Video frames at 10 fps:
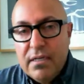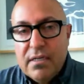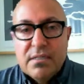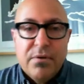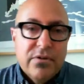as
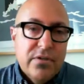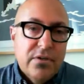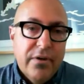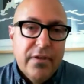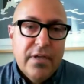opposed to
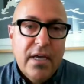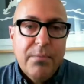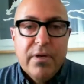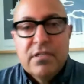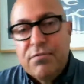during the day,
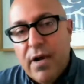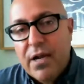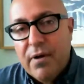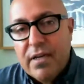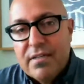but it's
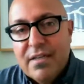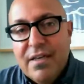fragrant.